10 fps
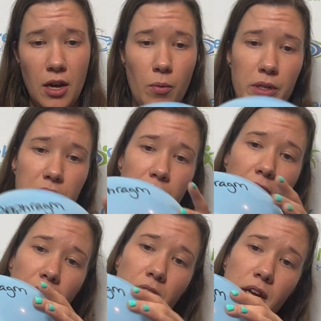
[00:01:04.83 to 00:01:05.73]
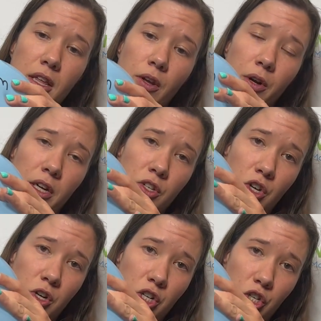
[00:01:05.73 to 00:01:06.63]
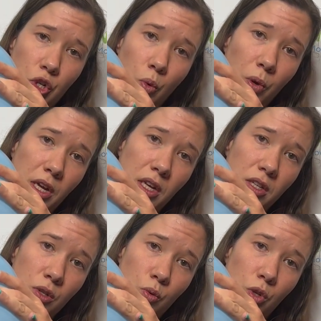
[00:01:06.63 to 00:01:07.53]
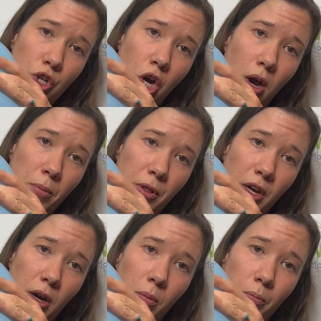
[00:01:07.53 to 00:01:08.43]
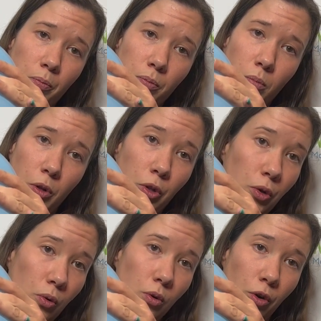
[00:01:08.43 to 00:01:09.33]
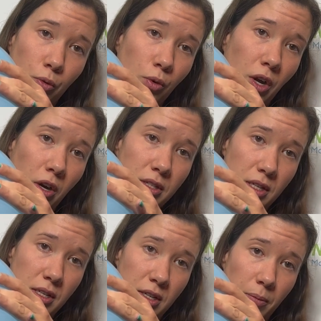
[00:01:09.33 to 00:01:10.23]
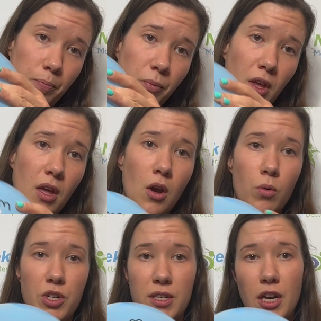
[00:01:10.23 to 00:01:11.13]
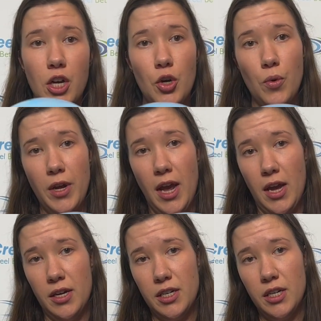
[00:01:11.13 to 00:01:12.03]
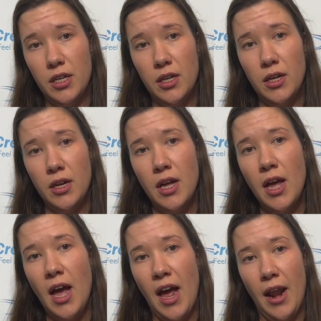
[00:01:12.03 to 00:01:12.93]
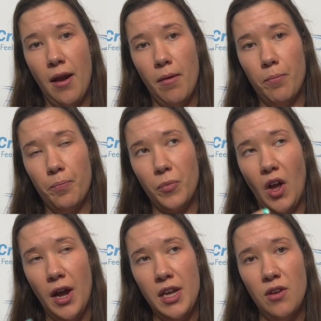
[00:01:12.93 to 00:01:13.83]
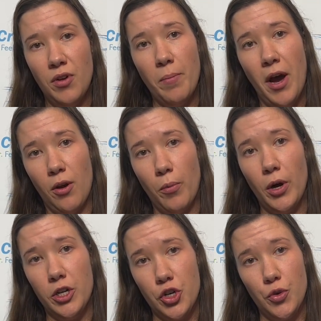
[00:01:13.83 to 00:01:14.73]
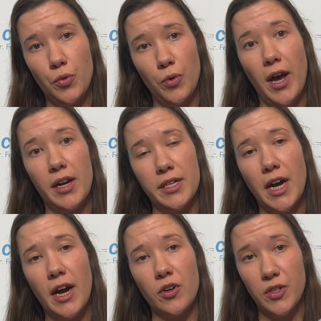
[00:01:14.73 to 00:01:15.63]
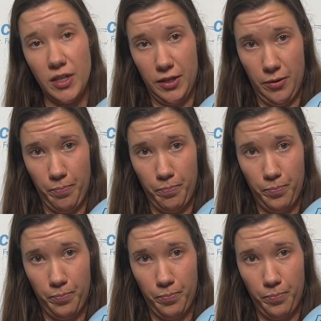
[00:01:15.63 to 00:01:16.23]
once again, they're going to start to squeeze through the top of their balloon or through their system, which is going to create an uneven amount of pressure through that entire system.